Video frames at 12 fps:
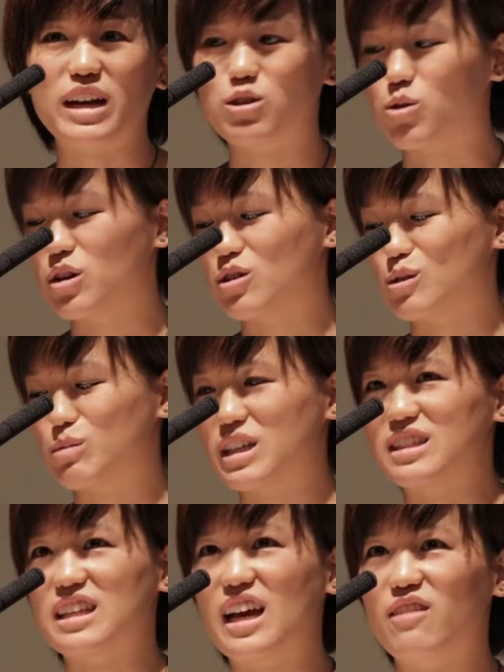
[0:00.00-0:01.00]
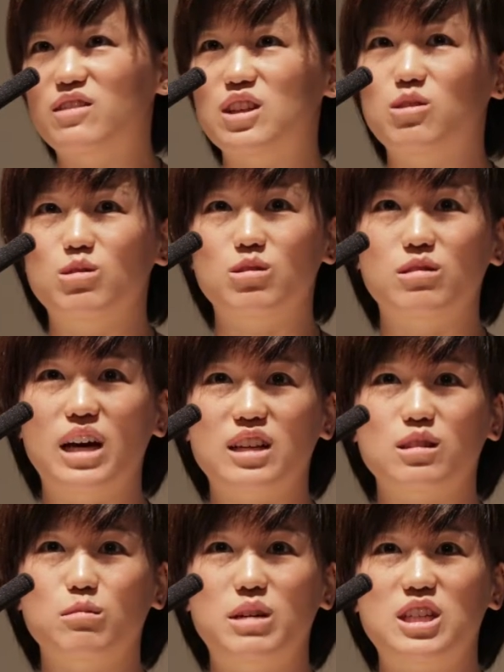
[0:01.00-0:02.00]
factorials because they have the cute little
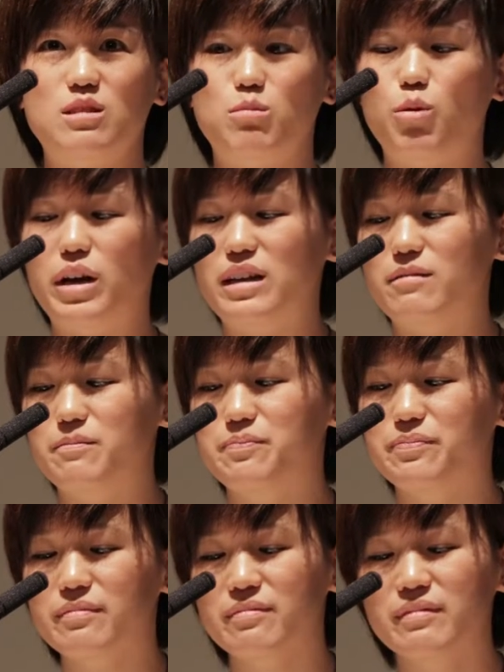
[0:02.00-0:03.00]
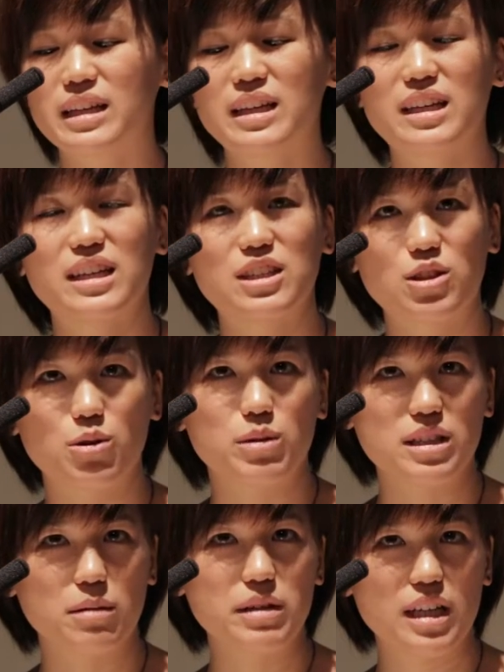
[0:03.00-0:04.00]
exclamation point. So
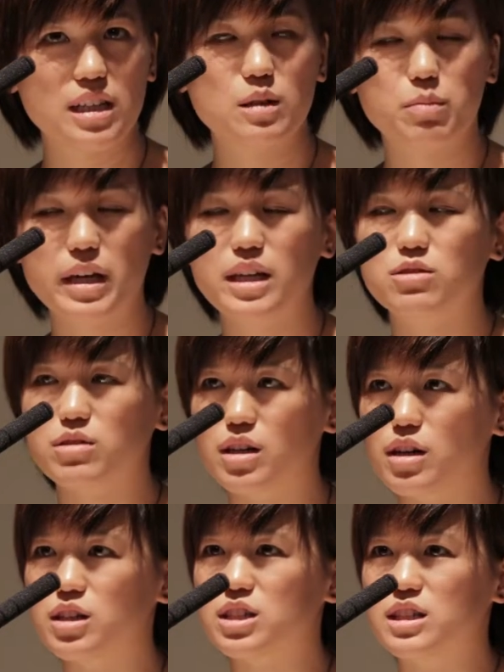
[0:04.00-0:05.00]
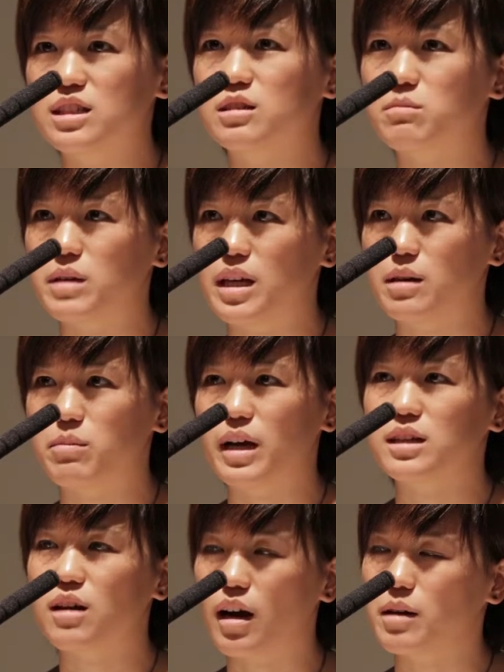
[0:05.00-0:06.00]
when somebody explains recursion to me
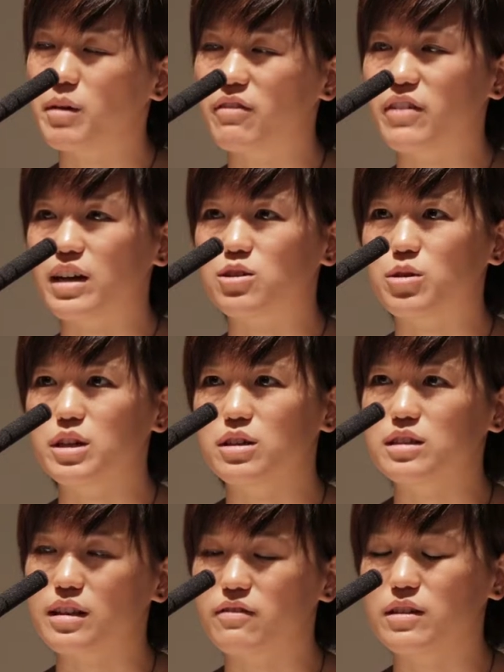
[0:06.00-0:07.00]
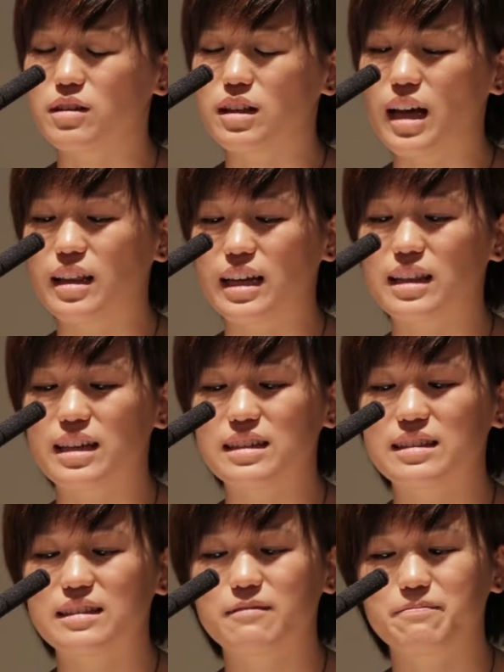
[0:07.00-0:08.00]
by talking about factorials, I feel a lot like
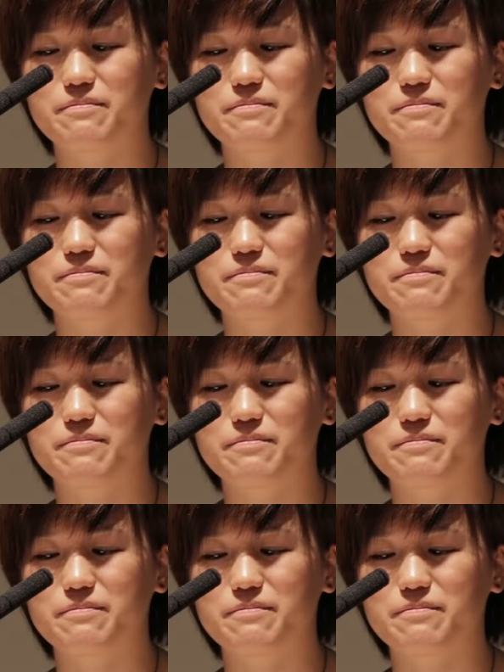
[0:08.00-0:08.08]
this.